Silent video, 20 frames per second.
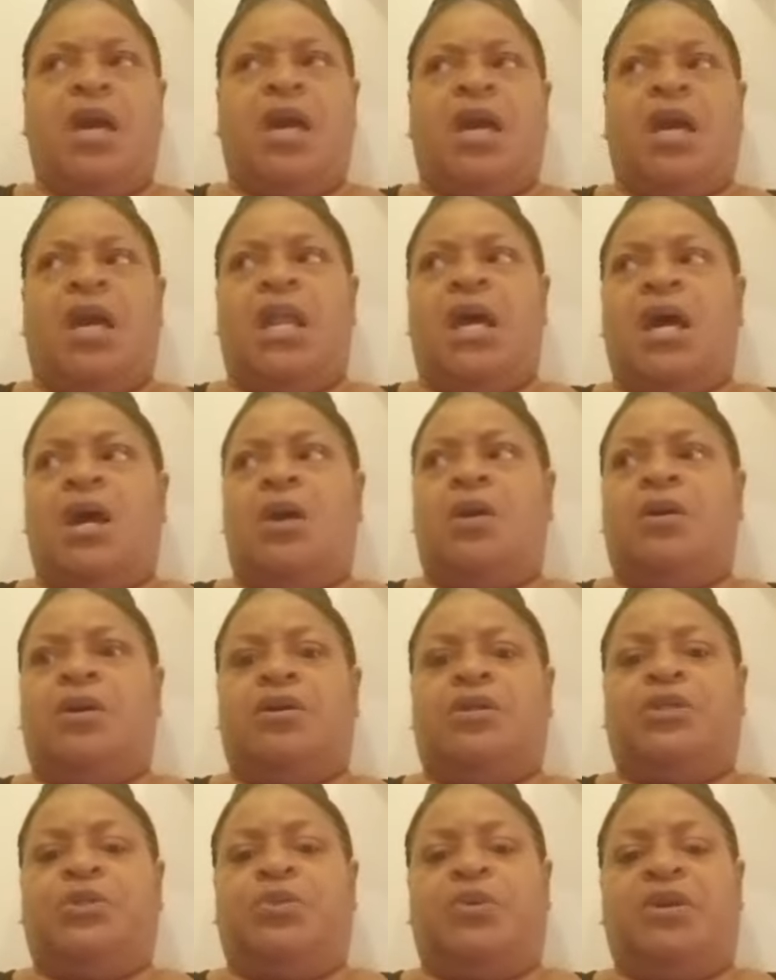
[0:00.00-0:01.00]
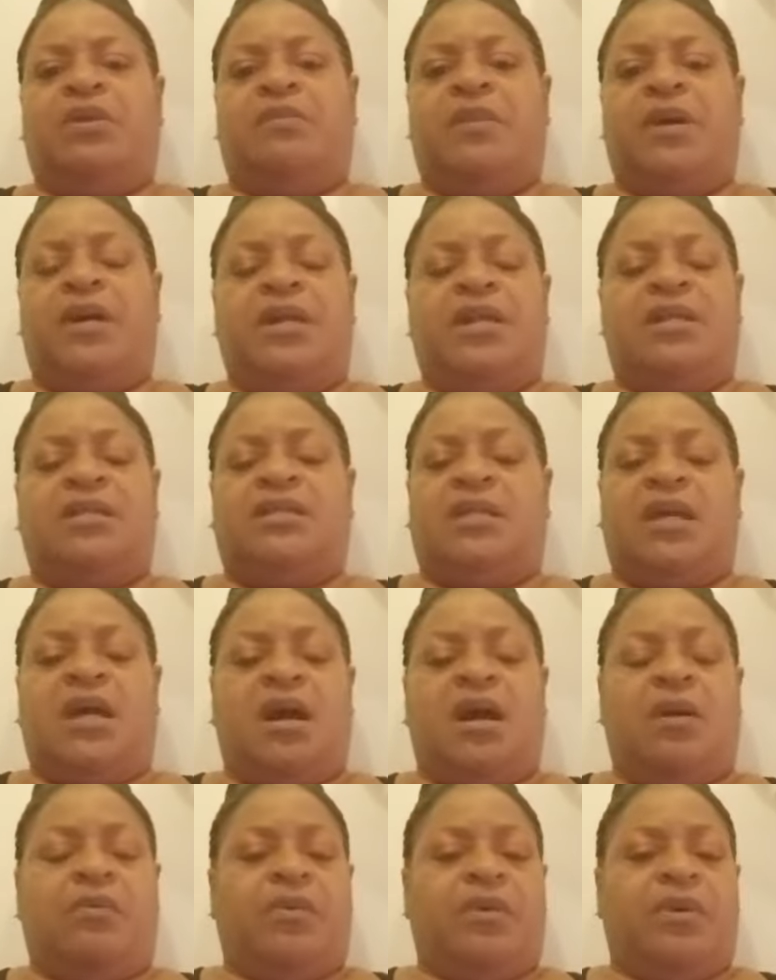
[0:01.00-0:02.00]
20 minutes, an
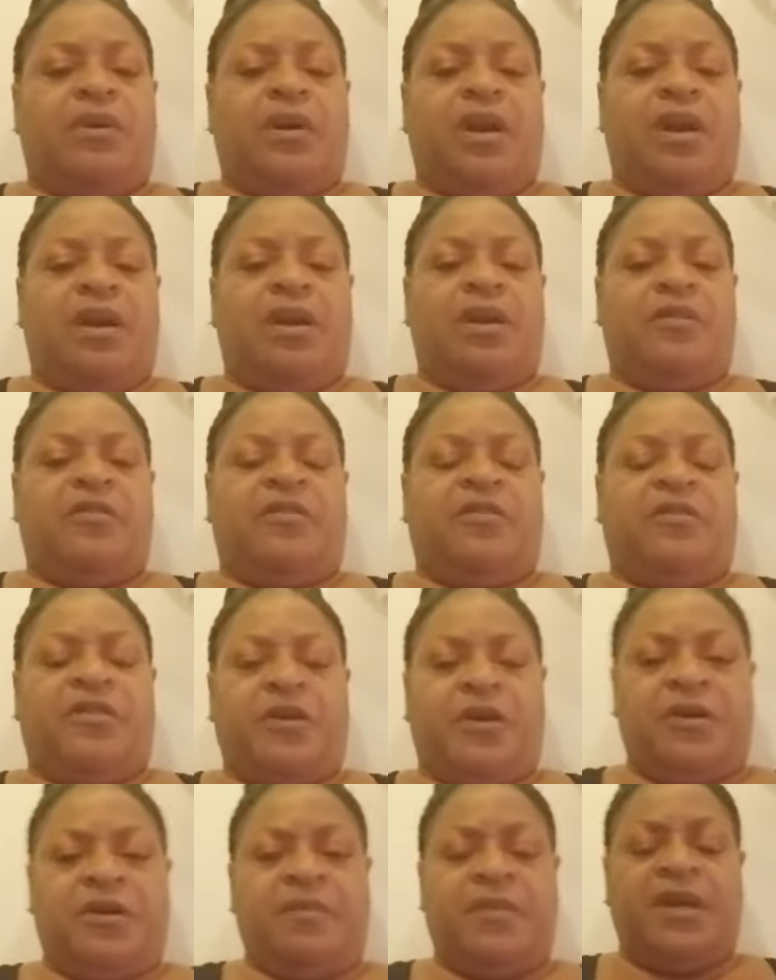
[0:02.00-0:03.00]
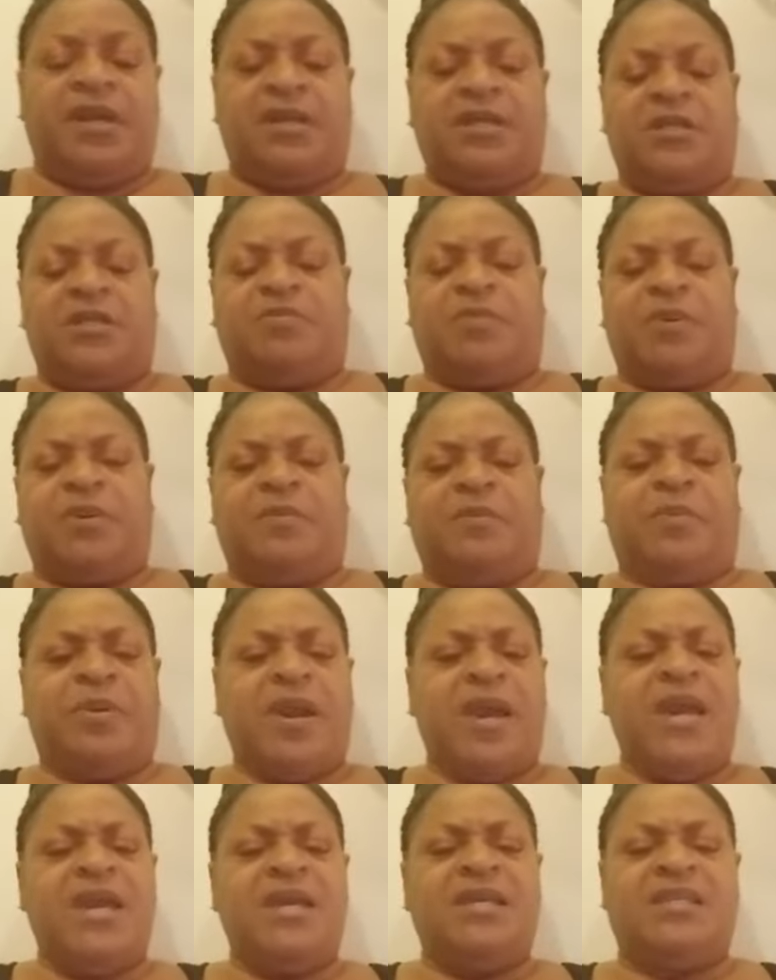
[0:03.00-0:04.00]
hour, and 30 minutes. But
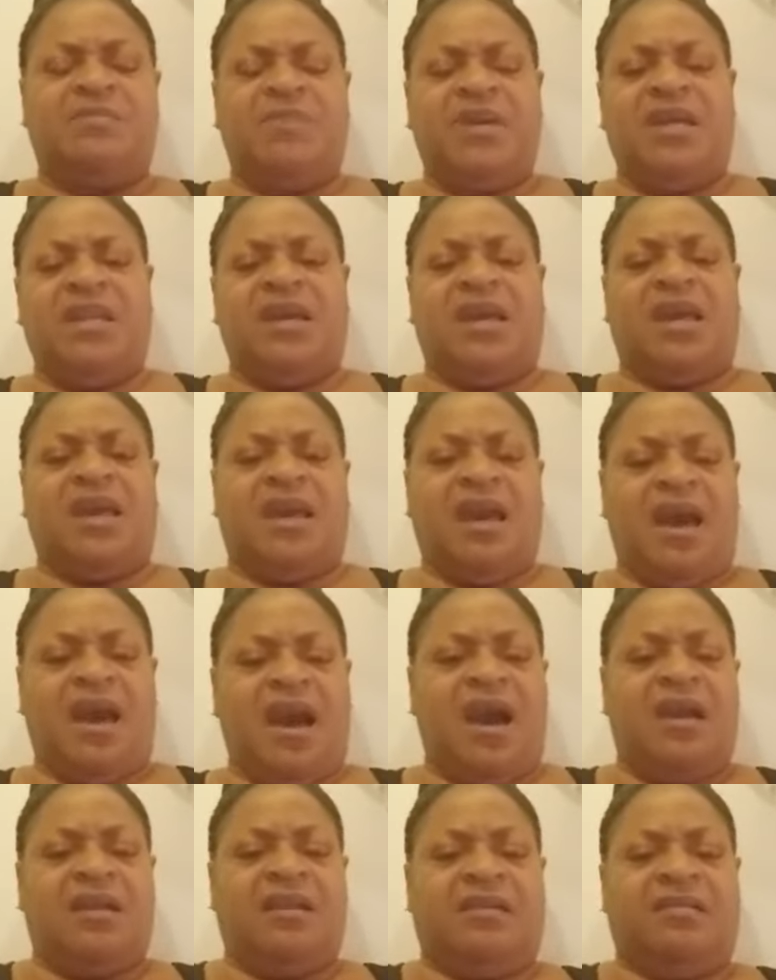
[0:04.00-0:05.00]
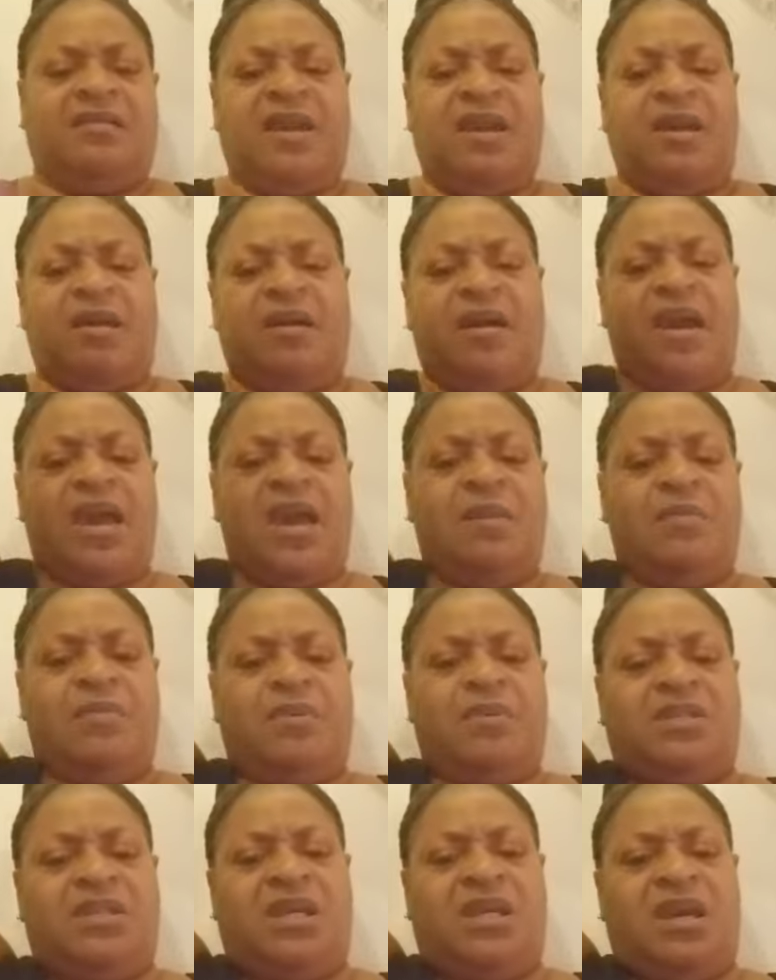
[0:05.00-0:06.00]
praise be to God that they are able
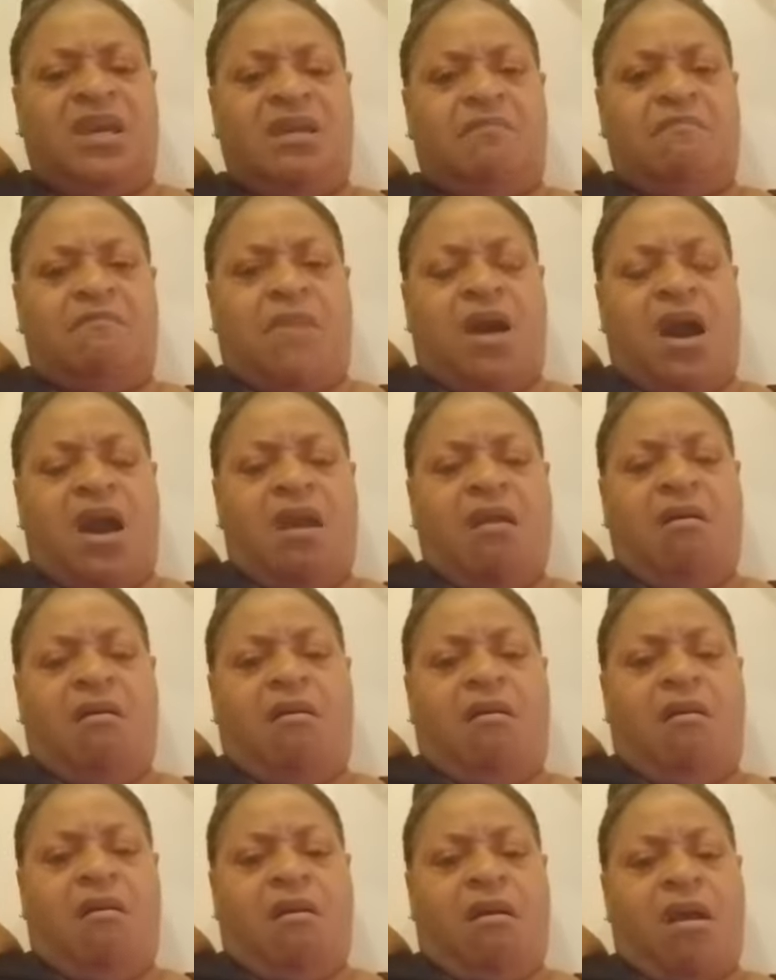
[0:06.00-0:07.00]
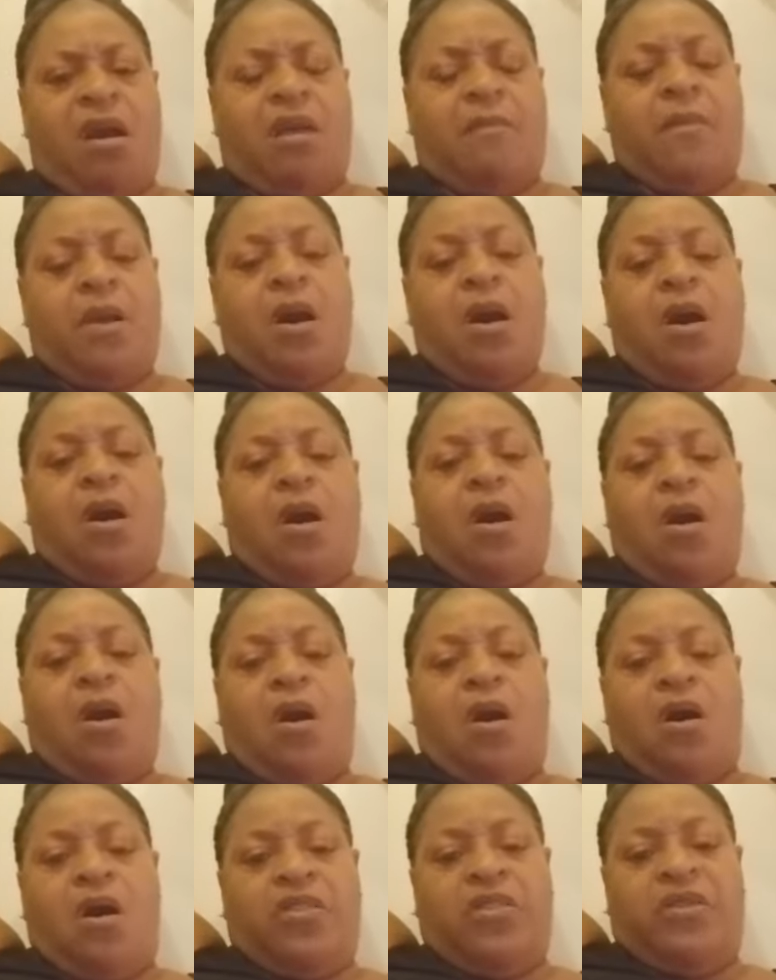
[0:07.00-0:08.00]
to get my arm
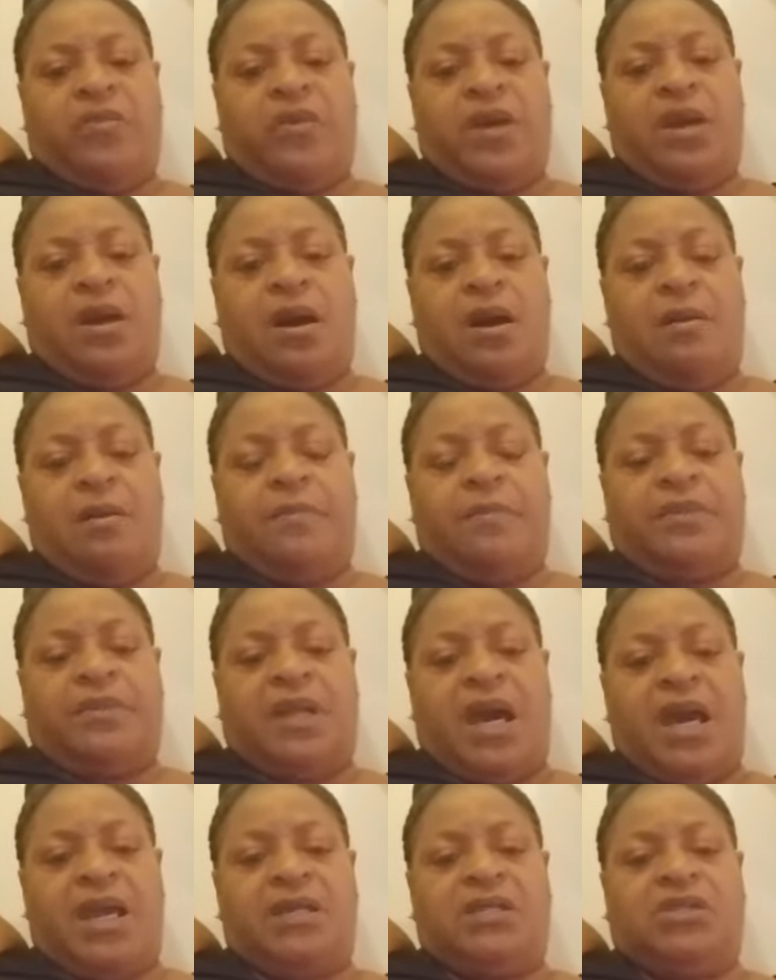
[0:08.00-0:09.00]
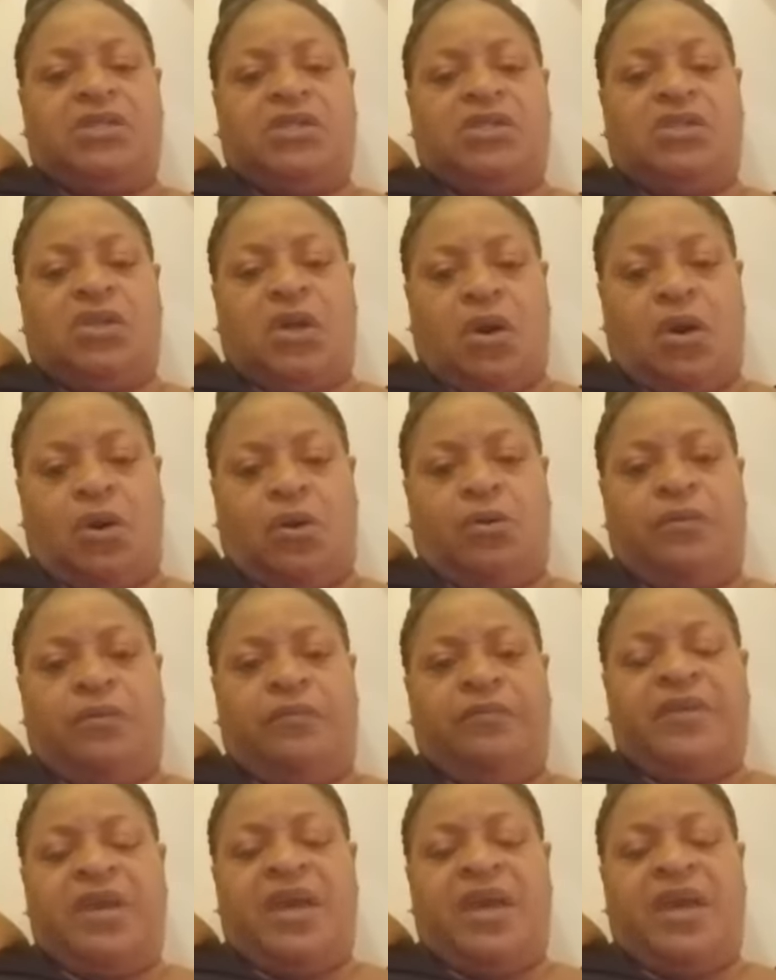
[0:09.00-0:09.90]
all the way up, like so,